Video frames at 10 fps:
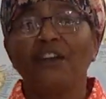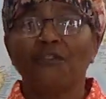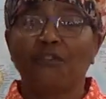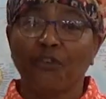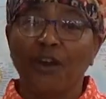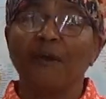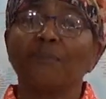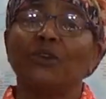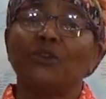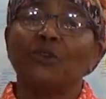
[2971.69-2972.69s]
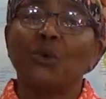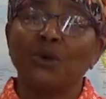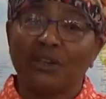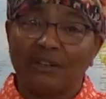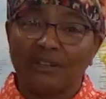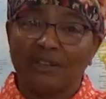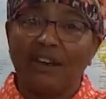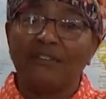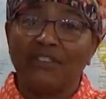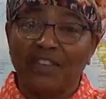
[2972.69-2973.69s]
from the daughters
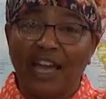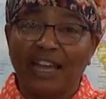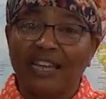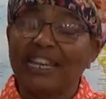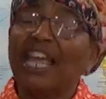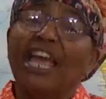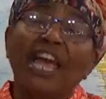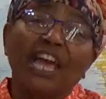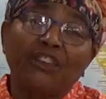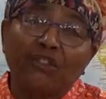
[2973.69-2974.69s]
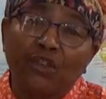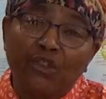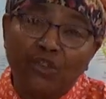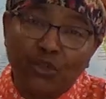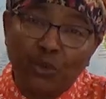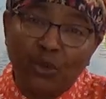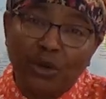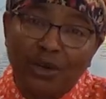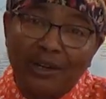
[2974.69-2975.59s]
of Zion at Tshuwah